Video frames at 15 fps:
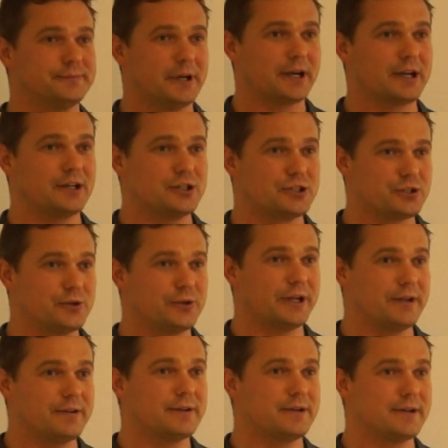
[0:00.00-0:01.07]
I can assure
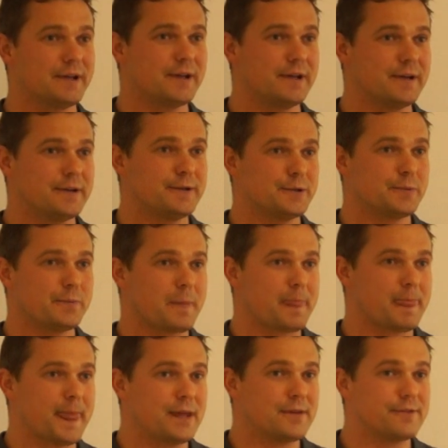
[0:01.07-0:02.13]
you.
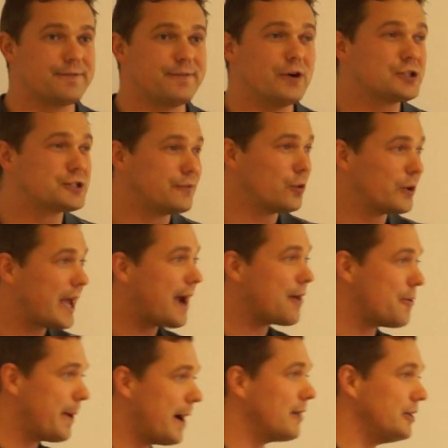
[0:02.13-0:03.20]
But first of all,
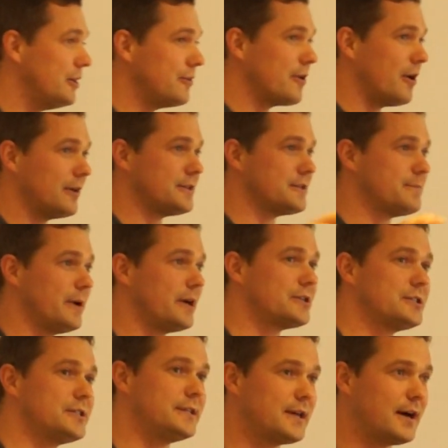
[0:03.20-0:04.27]
care about you guys as much
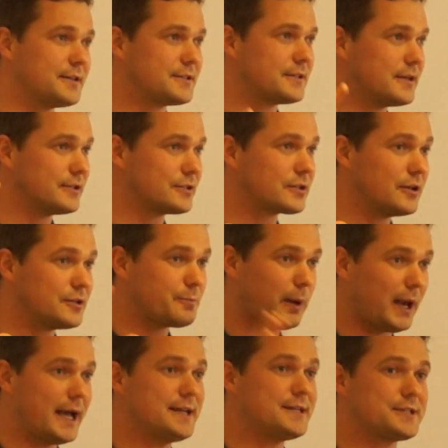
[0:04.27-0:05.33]
as he does as
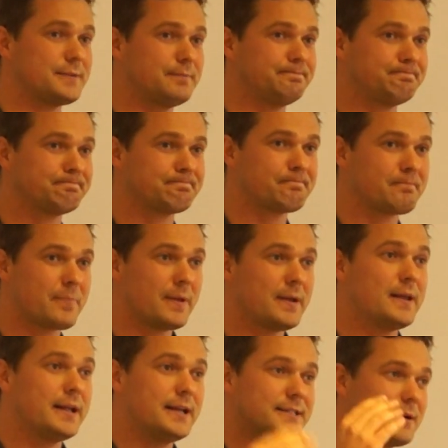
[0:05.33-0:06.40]
players.
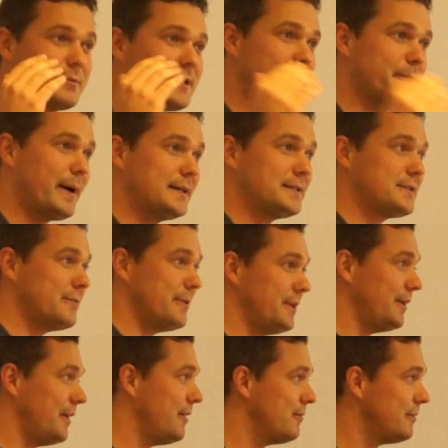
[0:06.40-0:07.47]
He's able to have banter
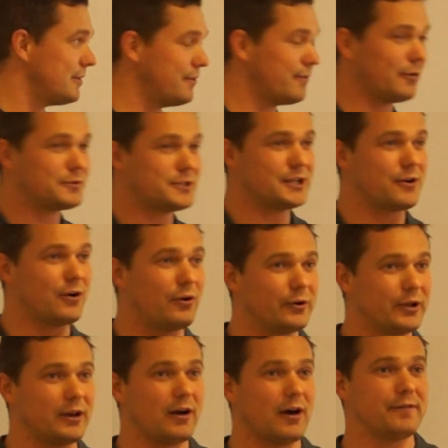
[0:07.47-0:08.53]
with you. You've obviously got all
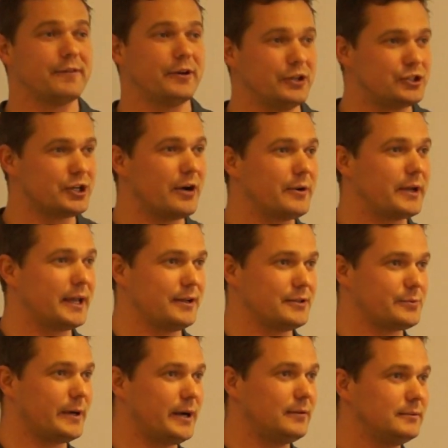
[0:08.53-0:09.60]
your laughing and joking
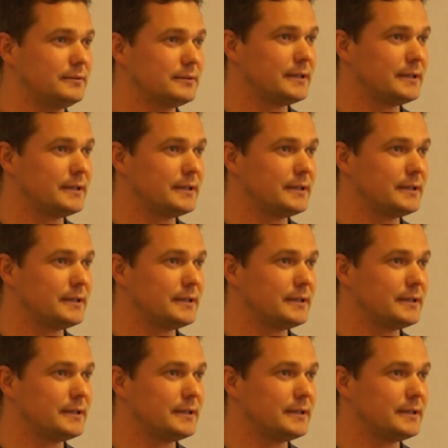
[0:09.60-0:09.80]
as well.